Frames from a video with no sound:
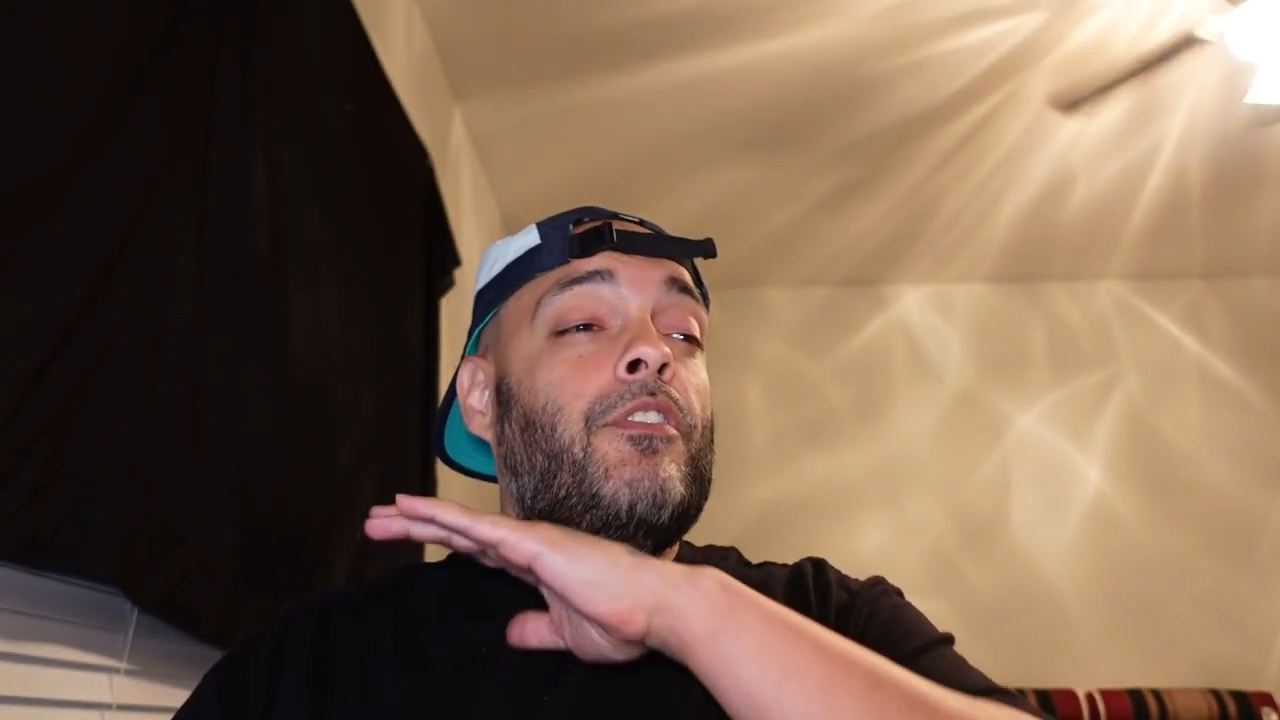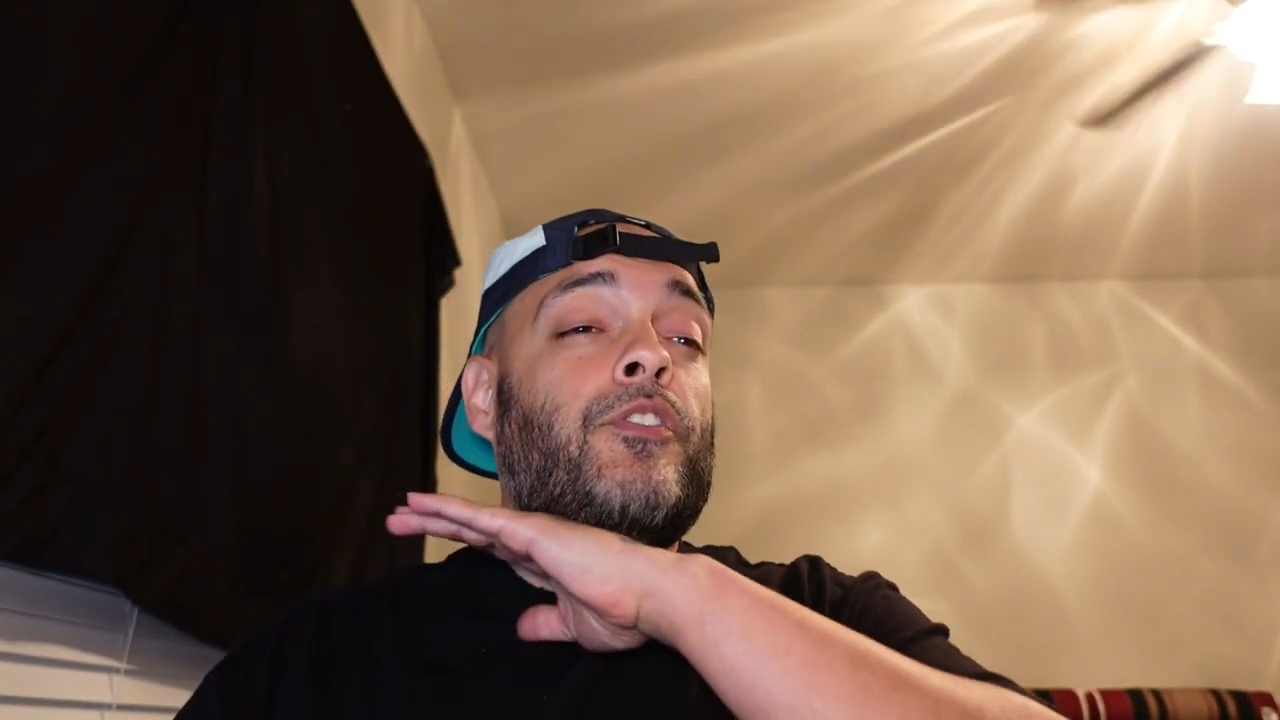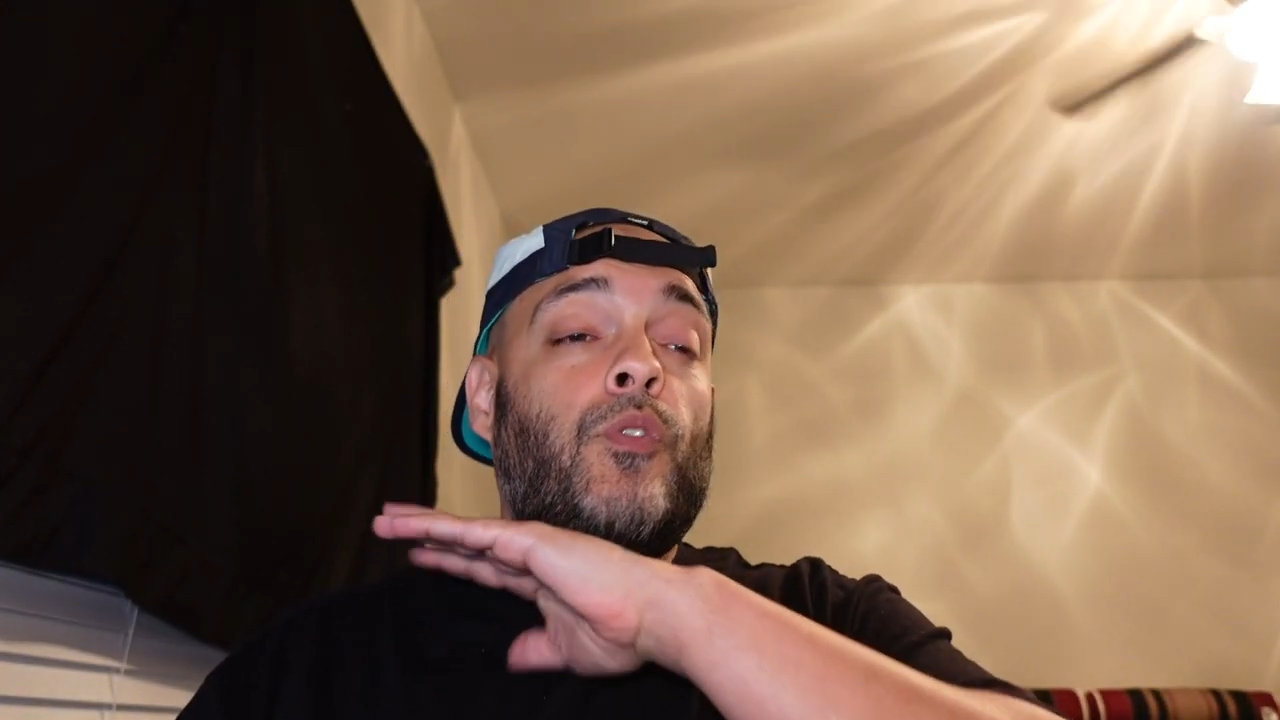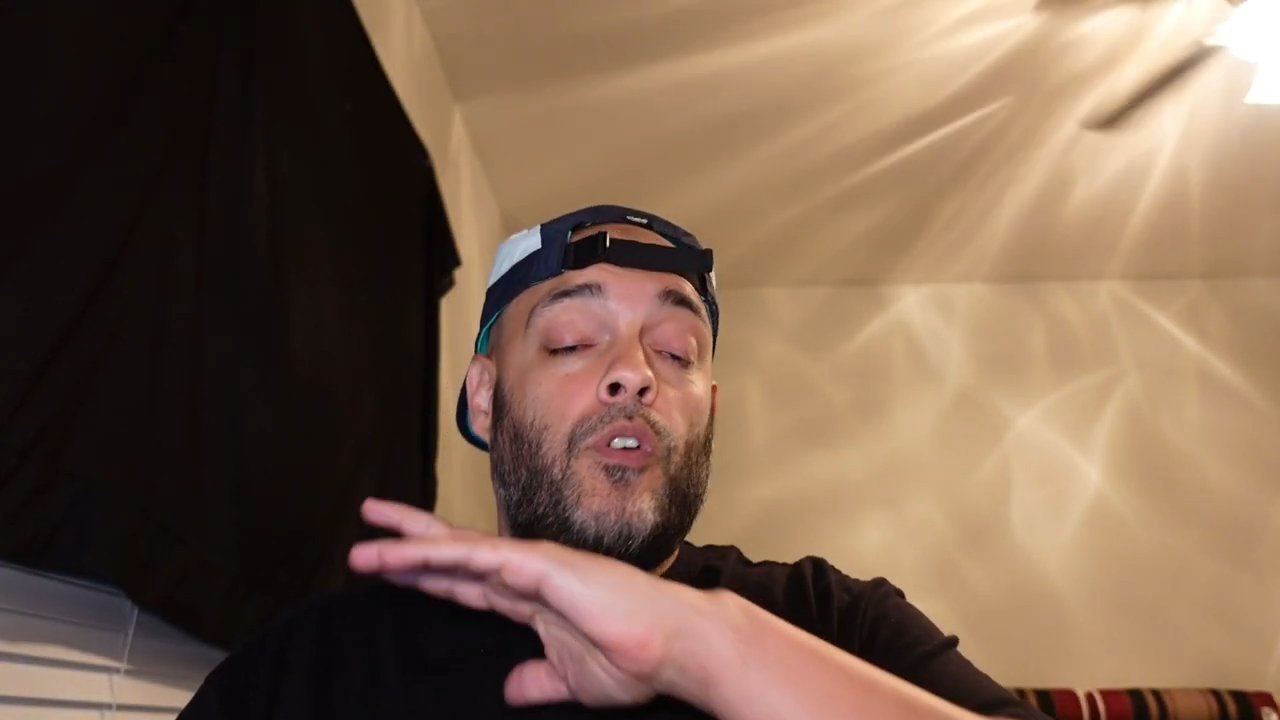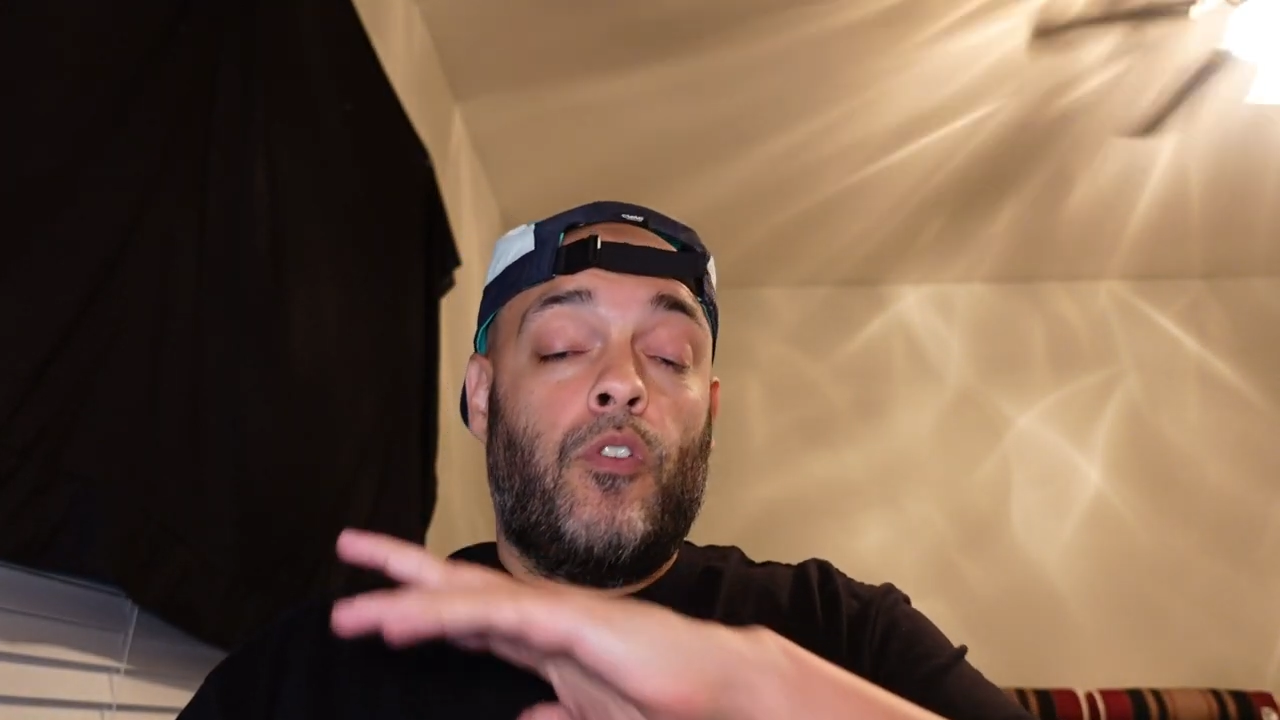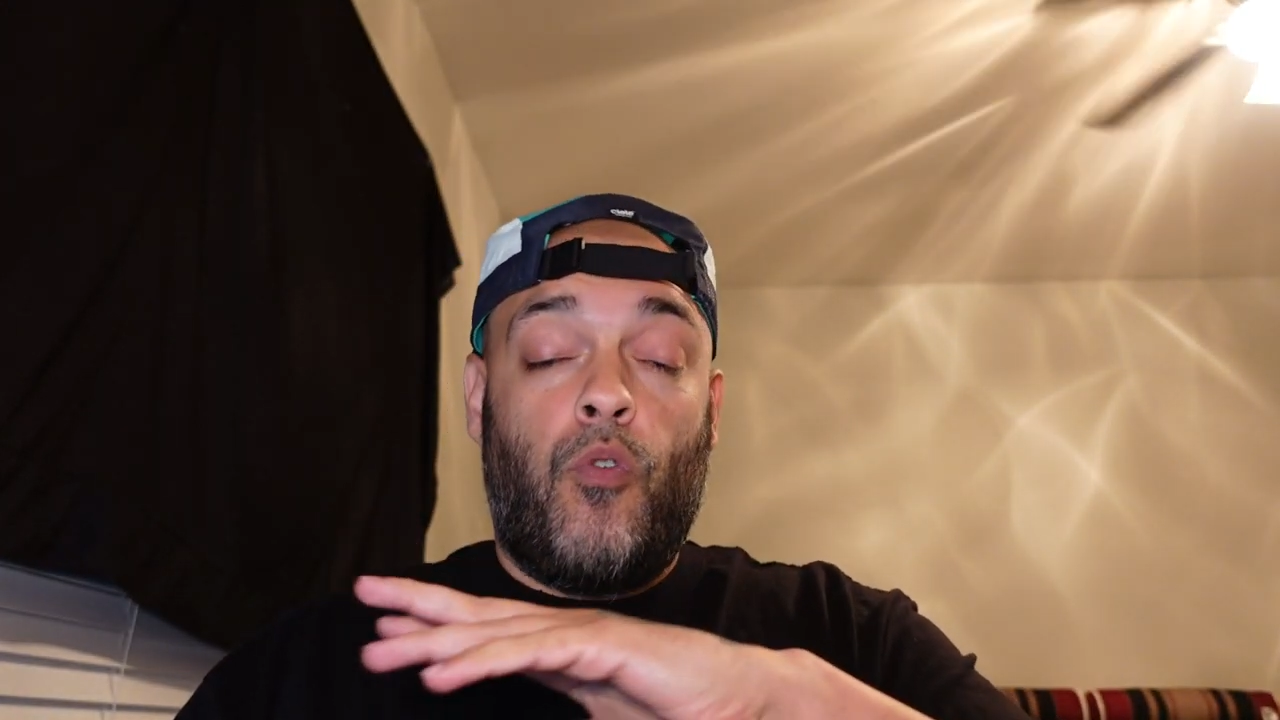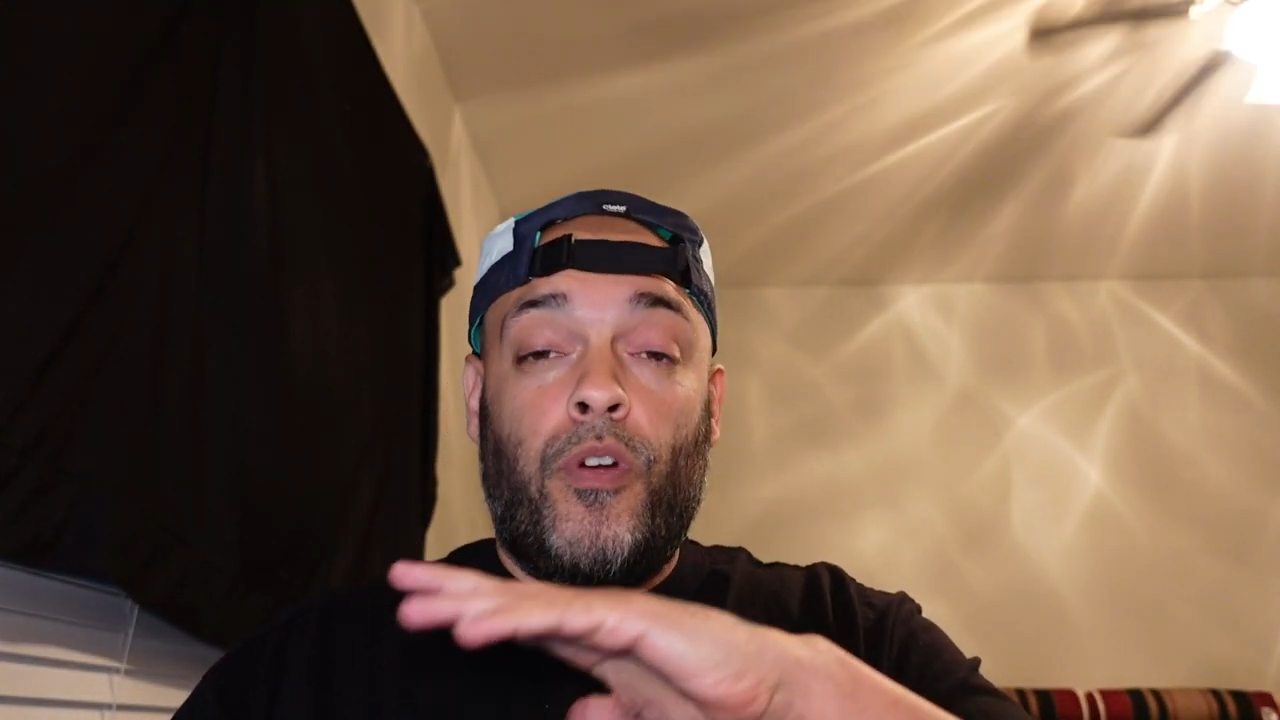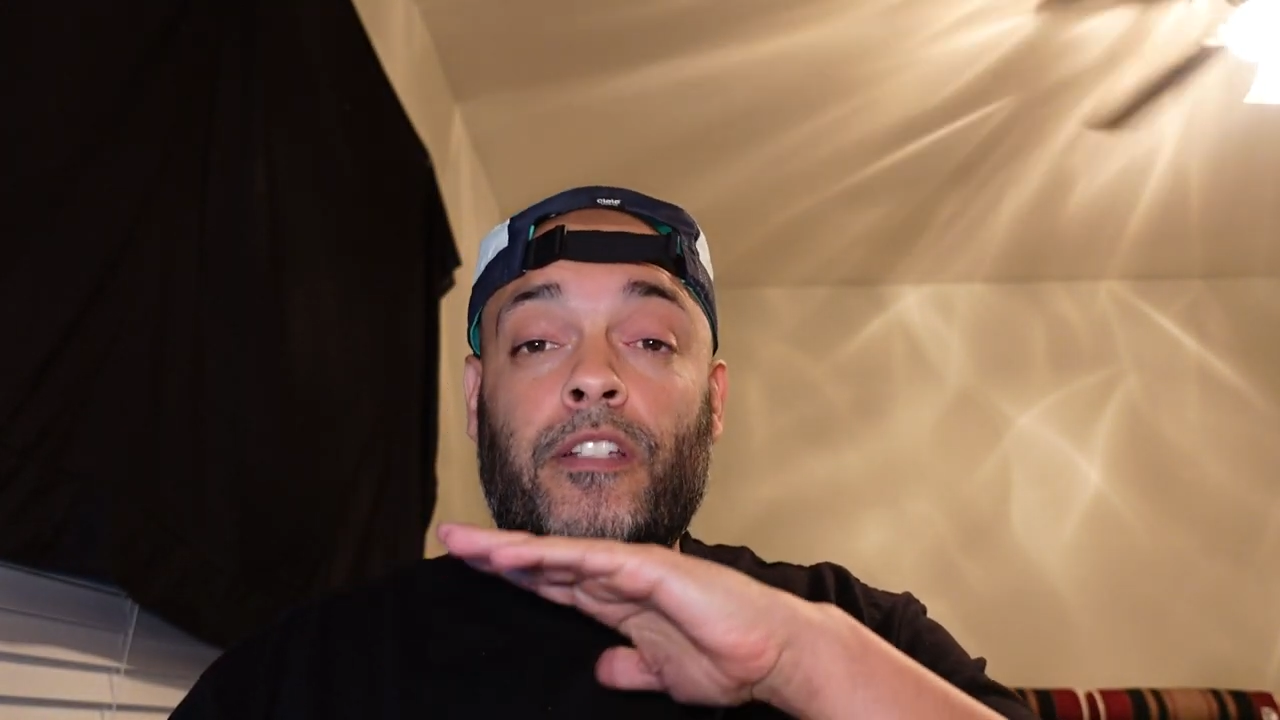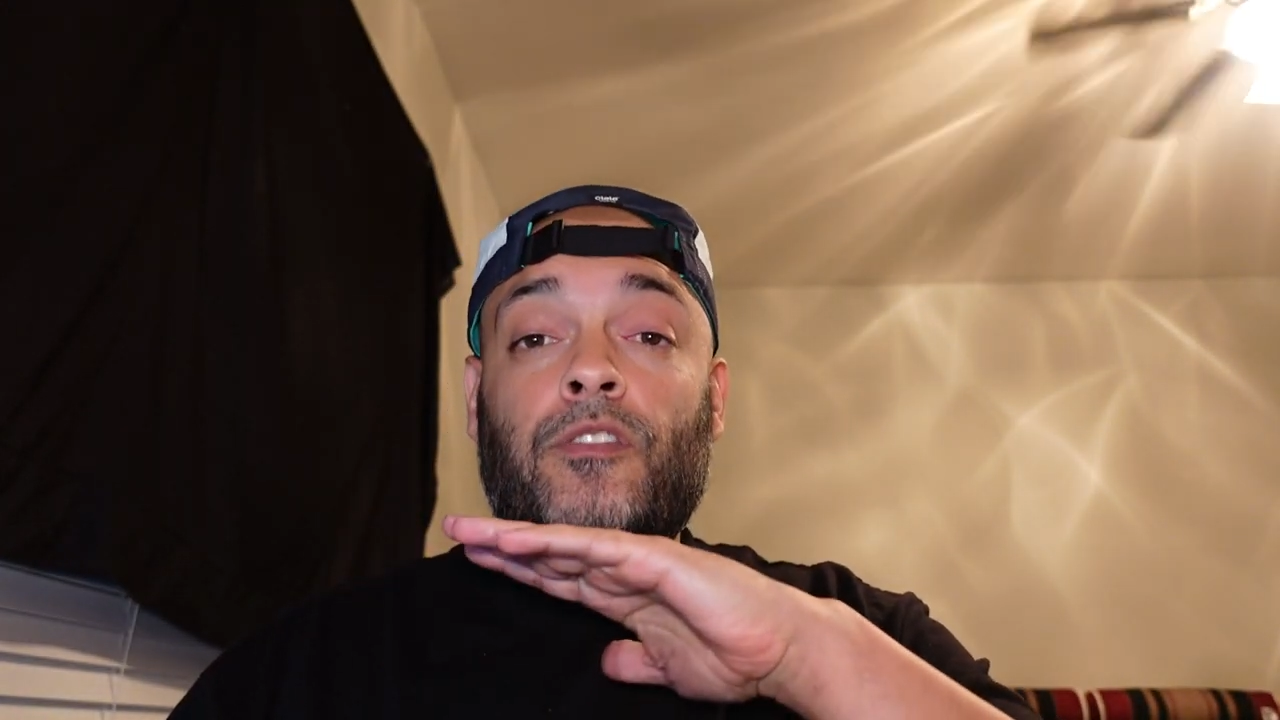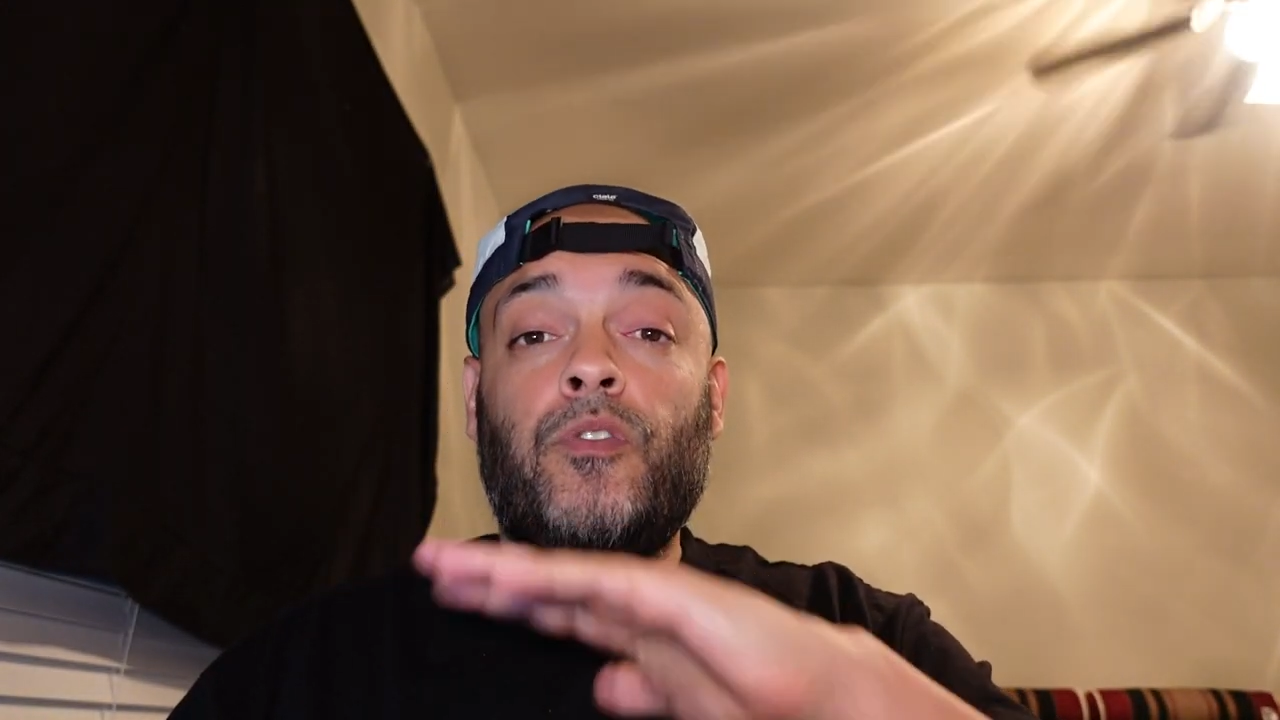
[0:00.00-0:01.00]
You are going